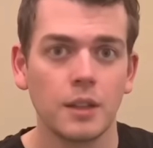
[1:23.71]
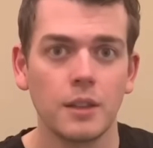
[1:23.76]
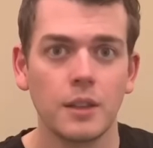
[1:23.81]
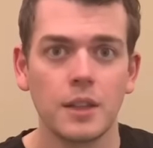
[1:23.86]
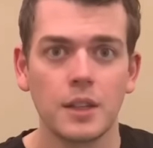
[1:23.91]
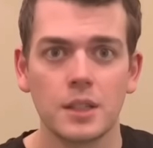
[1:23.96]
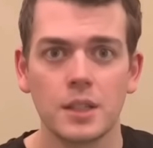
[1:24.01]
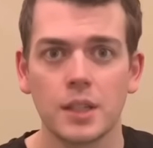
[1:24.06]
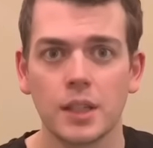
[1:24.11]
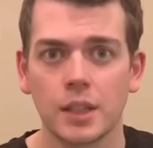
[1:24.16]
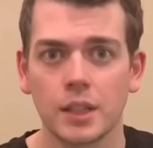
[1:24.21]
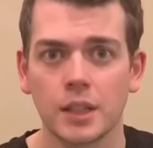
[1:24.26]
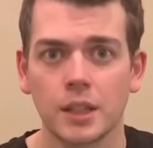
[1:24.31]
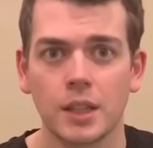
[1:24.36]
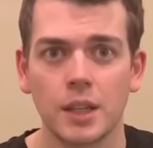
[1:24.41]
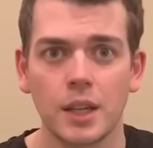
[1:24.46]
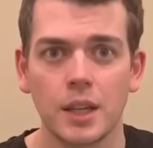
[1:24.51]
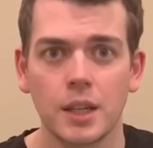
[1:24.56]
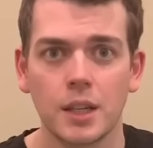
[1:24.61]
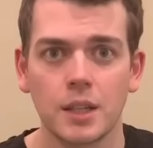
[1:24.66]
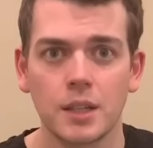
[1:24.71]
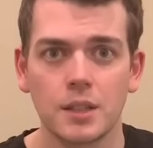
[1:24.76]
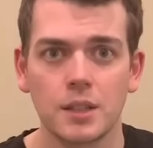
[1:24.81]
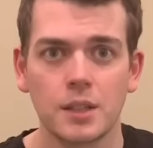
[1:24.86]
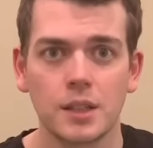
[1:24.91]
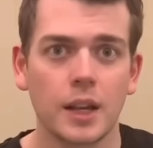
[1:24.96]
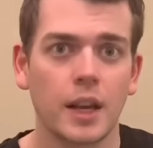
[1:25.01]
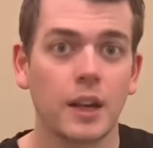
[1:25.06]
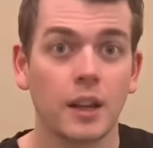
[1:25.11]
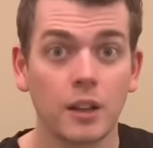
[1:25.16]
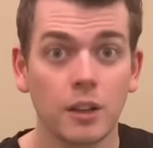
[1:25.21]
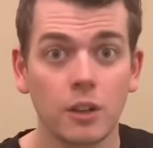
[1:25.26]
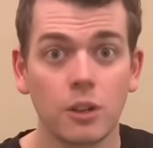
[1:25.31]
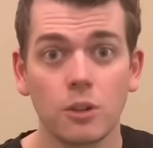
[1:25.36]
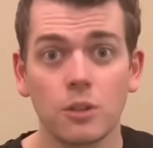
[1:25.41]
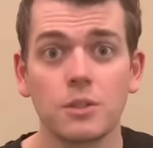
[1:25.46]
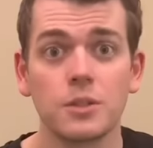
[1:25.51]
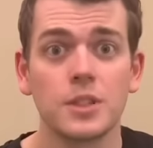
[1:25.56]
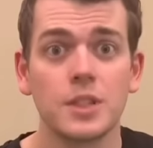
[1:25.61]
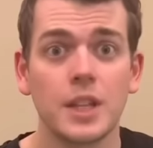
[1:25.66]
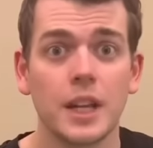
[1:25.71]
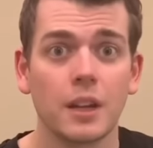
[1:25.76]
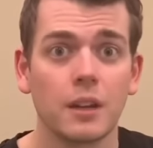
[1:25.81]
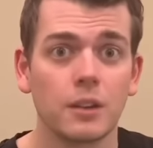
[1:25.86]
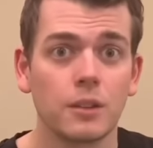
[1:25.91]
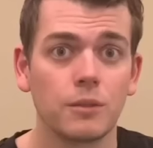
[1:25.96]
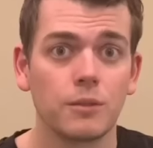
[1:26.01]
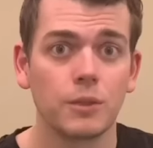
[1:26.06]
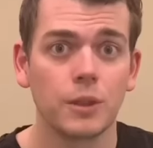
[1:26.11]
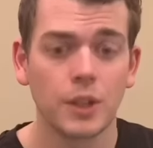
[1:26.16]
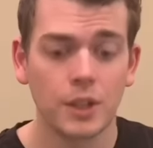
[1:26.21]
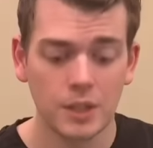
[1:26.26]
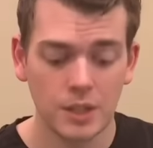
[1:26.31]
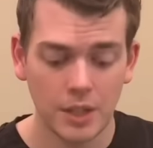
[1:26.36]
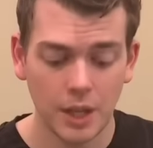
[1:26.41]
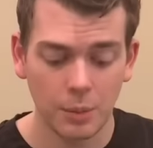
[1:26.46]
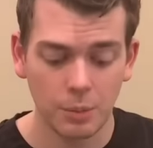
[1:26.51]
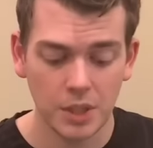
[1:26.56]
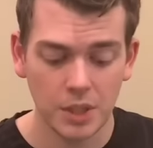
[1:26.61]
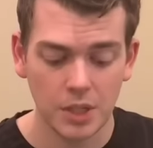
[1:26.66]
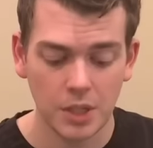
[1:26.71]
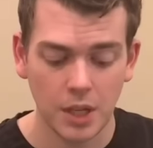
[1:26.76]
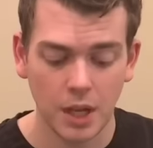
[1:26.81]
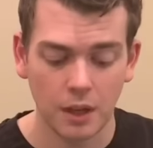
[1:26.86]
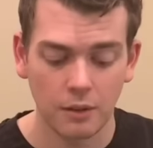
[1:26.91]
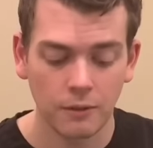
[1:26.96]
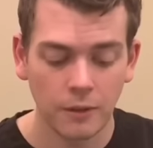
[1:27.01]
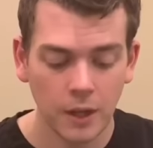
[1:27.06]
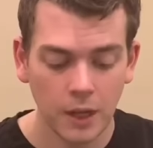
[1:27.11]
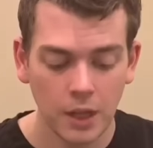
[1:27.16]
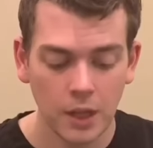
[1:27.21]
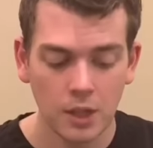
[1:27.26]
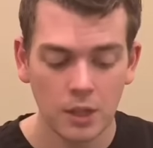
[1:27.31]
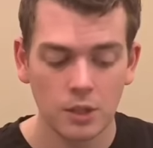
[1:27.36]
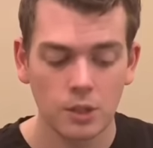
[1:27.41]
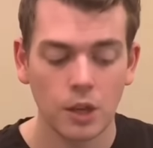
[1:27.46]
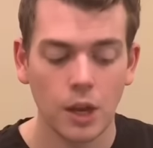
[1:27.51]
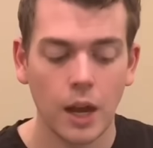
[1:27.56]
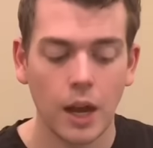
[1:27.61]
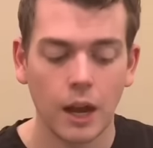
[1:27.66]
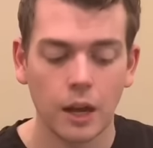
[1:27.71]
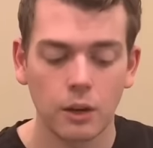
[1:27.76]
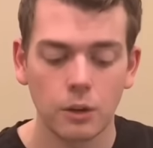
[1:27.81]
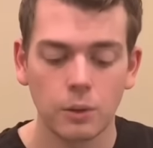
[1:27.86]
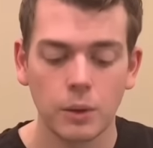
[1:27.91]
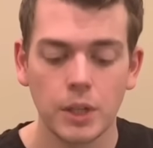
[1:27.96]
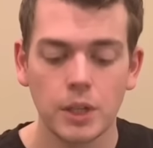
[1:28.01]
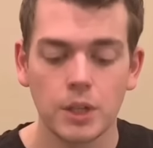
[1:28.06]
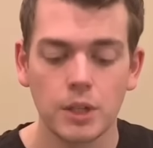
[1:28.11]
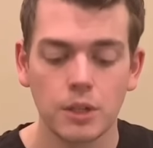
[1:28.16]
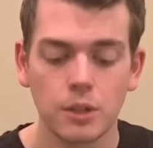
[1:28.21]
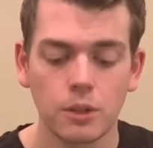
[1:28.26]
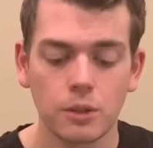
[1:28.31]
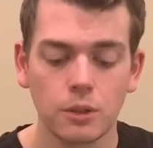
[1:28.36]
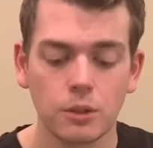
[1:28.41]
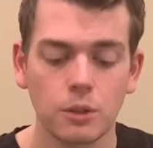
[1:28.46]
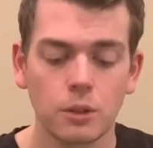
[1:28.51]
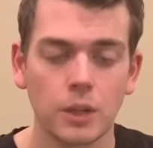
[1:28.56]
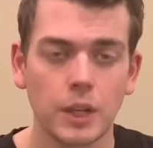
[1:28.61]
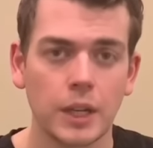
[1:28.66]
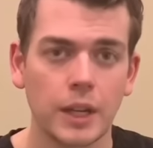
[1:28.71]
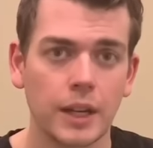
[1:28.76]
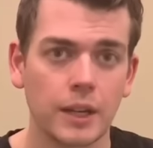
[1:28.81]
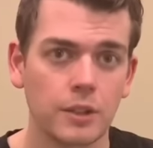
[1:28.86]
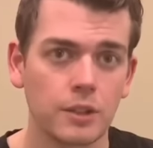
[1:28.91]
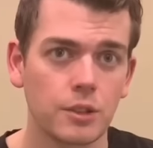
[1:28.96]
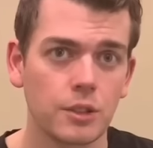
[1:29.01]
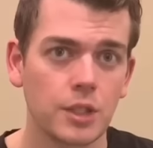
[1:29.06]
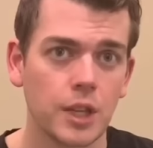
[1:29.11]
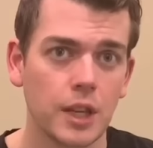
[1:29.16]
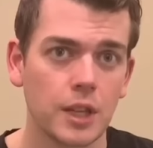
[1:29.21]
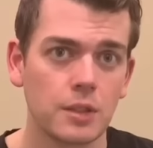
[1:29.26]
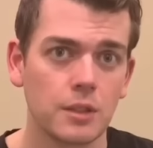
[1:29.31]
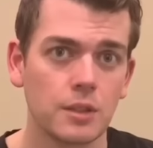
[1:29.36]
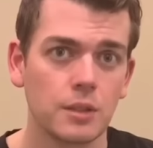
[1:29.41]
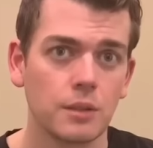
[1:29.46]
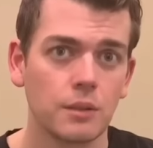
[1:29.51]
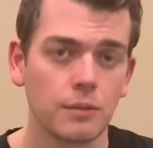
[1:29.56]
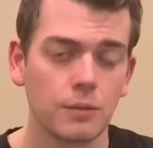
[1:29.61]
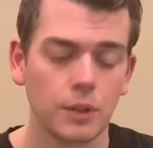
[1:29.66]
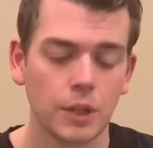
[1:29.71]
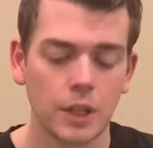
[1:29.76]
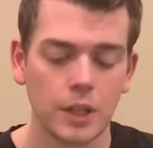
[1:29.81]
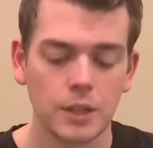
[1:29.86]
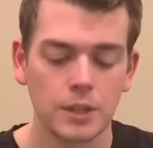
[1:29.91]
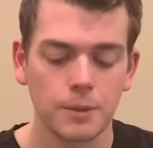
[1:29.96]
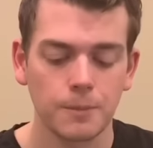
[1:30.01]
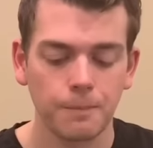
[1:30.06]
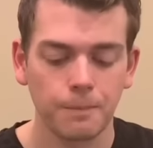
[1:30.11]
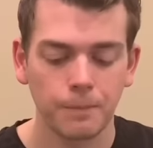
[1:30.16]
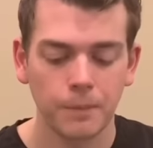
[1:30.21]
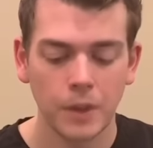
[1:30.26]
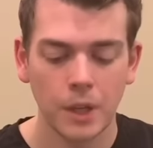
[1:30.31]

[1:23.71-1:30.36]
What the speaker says: This thing is kind of the gold standard for this type of stuff. So how do we do an exercise for this?